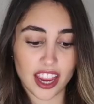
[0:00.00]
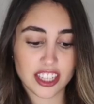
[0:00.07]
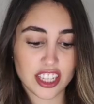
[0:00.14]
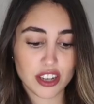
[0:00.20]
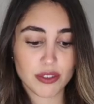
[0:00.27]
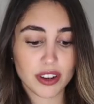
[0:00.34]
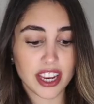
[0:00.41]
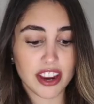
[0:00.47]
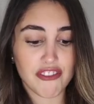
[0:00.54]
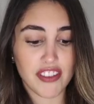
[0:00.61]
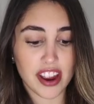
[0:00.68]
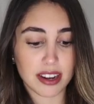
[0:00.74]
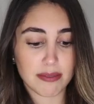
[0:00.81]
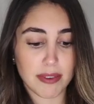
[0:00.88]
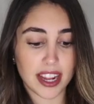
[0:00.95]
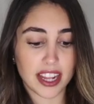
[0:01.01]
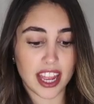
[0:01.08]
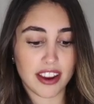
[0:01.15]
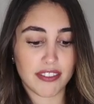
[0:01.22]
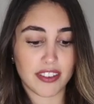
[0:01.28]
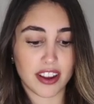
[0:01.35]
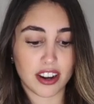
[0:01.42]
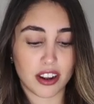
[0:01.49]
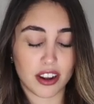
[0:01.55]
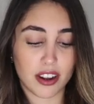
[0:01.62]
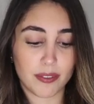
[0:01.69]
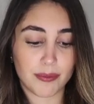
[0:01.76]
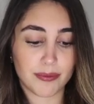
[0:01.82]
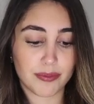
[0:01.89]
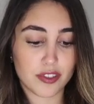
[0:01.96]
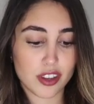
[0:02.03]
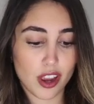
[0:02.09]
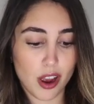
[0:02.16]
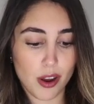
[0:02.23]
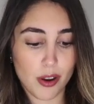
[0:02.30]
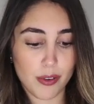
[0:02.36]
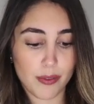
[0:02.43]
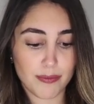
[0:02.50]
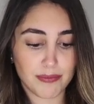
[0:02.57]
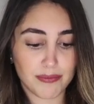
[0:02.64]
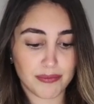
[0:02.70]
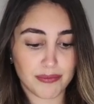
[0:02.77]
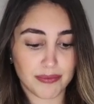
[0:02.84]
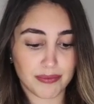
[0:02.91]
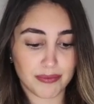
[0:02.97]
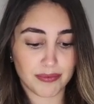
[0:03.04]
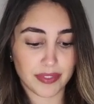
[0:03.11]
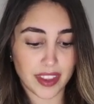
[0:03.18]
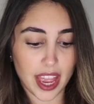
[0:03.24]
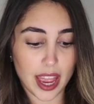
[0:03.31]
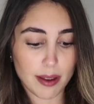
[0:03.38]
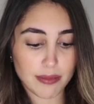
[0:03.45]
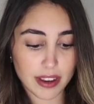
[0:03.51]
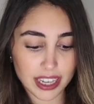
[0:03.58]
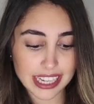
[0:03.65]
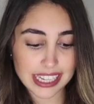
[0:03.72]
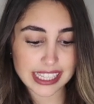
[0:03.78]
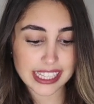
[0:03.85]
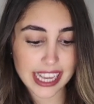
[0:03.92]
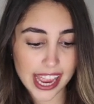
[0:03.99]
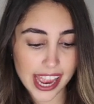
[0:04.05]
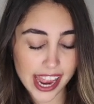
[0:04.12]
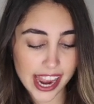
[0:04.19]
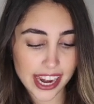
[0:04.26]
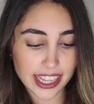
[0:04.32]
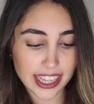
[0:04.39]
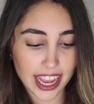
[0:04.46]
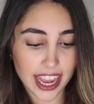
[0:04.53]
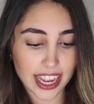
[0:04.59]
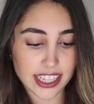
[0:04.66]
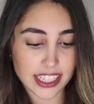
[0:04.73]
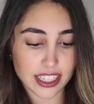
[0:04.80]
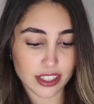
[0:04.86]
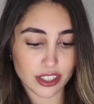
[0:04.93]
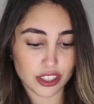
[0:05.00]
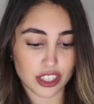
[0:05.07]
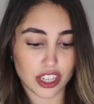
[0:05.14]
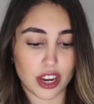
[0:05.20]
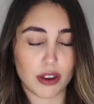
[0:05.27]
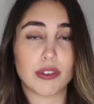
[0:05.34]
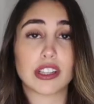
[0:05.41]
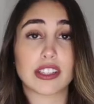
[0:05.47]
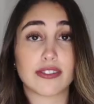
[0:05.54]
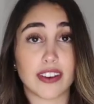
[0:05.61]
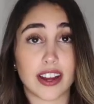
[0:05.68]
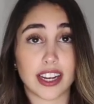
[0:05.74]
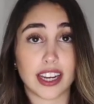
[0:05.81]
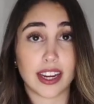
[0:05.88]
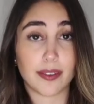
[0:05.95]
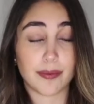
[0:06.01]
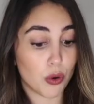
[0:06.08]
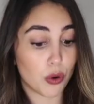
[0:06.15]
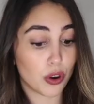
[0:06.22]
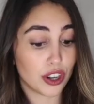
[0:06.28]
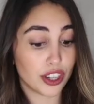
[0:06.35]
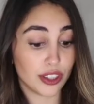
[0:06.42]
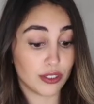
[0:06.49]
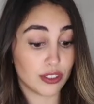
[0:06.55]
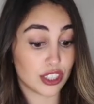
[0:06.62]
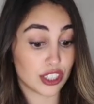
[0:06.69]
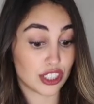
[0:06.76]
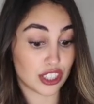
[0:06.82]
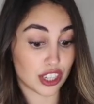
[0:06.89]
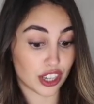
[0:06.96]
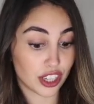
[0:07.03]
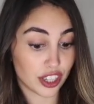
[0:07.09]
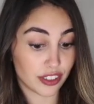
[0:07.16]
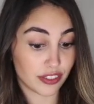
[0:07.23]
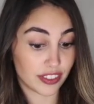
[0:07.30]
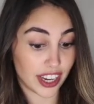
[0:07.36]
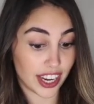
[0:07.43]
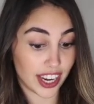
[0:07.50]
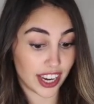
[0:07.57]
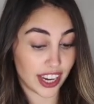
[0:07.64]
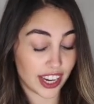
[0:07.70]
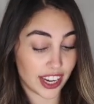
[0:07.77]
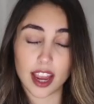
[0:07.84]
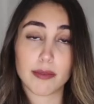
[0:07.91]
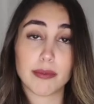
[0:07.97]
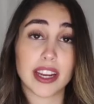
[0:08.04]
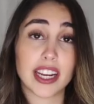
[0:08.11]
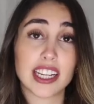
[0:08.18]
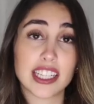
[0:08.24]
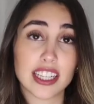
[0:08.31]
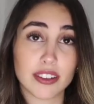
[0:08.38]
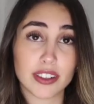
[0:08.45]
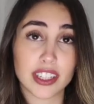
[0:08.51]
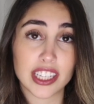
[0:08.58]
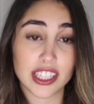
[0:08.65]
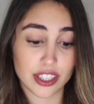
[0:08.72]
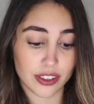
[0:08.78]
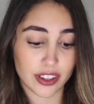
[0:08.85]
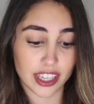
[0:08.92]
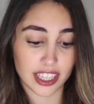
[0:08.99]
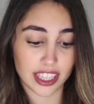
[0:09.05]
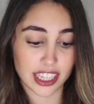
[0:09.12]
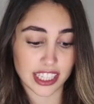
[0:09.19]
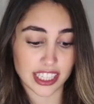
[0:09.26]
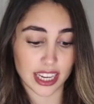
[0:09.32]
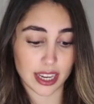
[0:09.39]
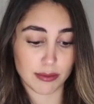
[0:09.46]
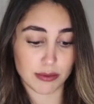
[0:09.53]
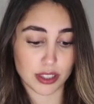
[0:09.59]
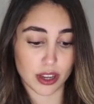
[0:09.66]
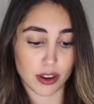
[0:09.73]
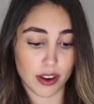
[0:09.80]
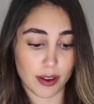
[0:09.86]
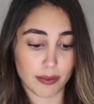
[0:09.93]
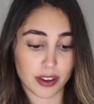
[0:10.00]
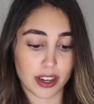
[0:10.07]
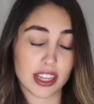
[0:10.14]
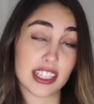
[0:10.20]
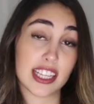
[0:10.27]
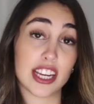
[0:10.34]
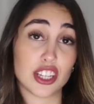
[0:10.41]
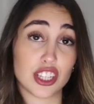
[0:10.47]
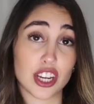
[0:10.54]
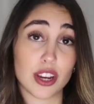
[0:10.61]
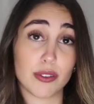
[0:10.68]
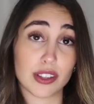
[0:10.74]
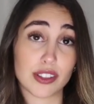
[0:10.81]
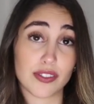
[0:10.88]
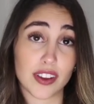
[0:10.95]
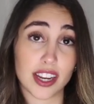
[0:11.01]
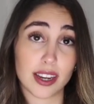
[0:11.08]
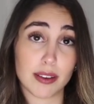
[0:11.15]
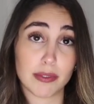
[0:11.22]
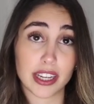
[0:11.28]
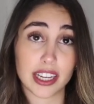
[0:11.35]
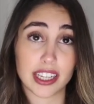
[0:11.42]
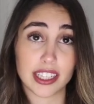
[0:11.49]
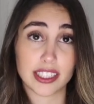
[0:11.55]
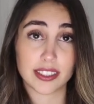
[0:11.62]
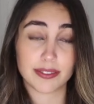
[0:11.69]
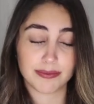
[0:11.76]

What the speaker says: It didn't really affect my life at all. So I'm gonna say that shit was funny, or You Deserved It. I mean, it didn't really do anything to him, so I'm gonna say shit was funny because,